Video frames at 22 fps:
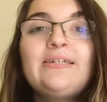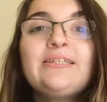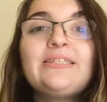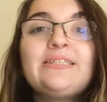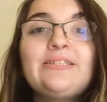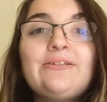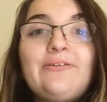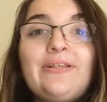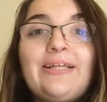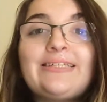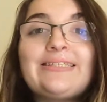
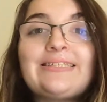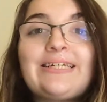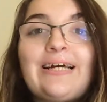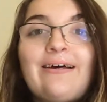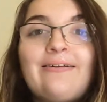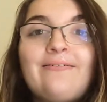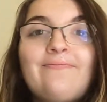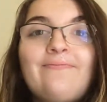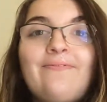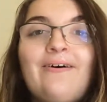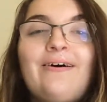So that's
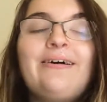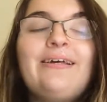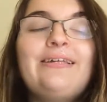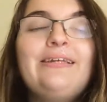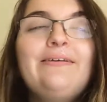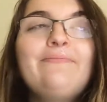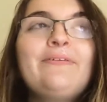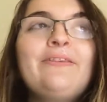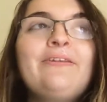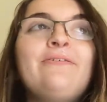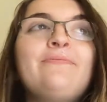kind of why,
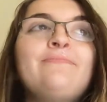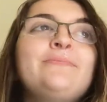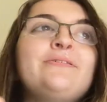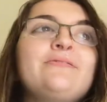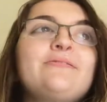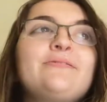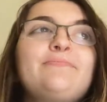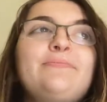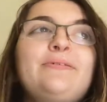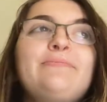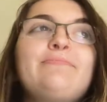even though
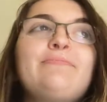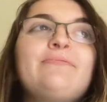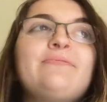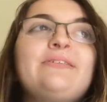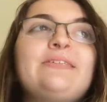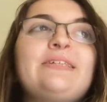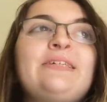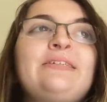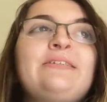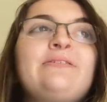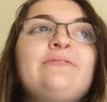most people's
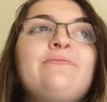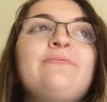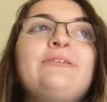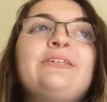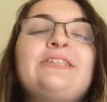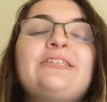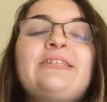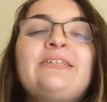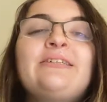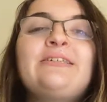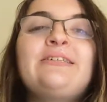
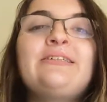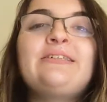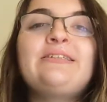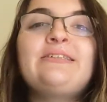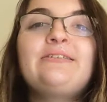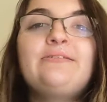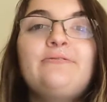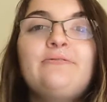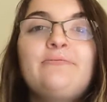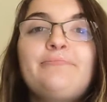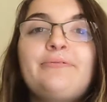intuition is
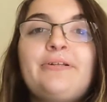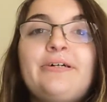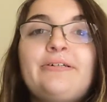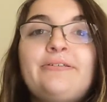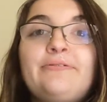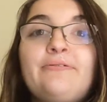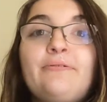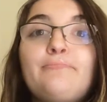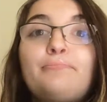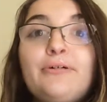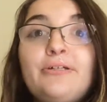to apply
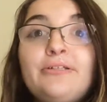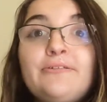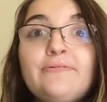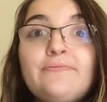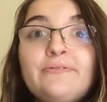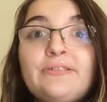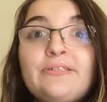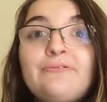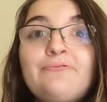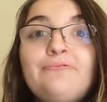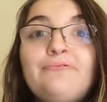to a bunch of
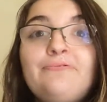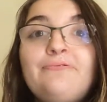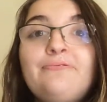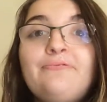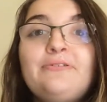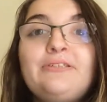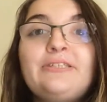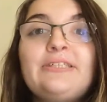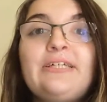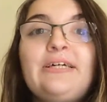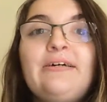
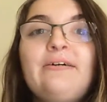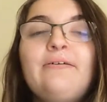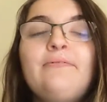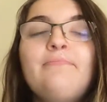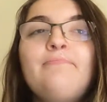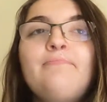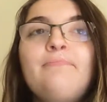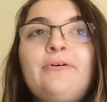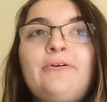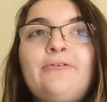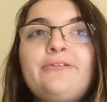schools,
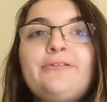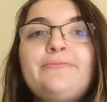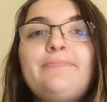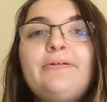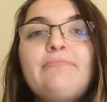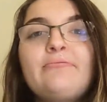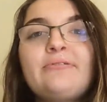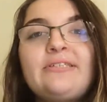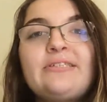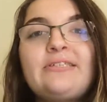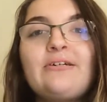most
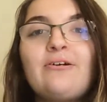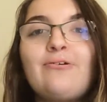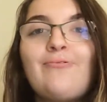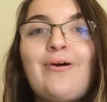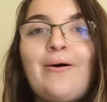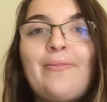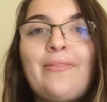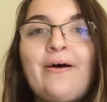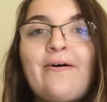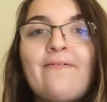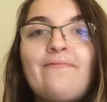people stick
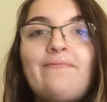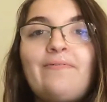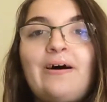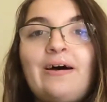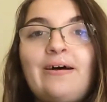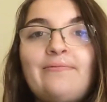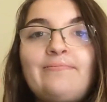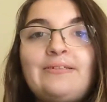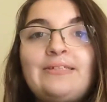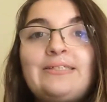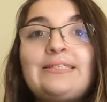around that
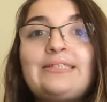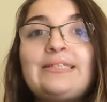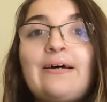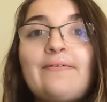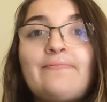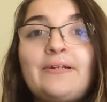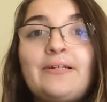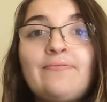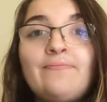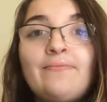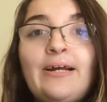5 to
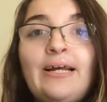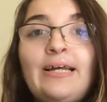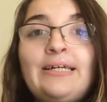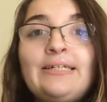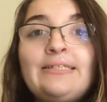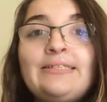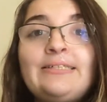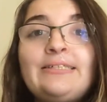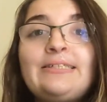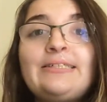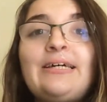7
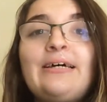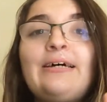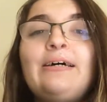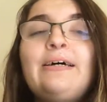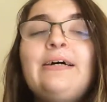range